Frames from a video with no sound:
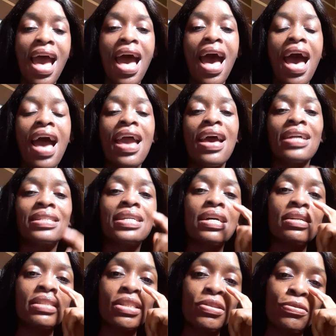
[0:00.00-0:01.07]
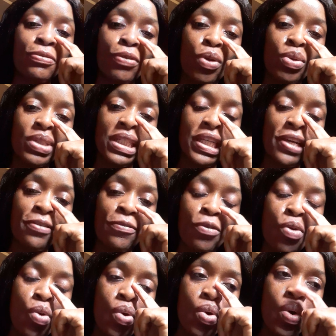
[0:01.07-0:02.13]
I had gone to volunteer
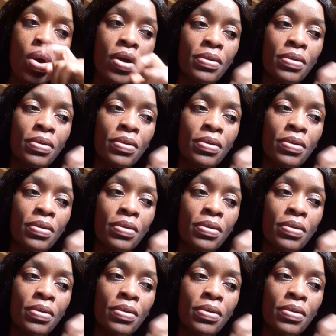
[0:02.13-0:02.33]
for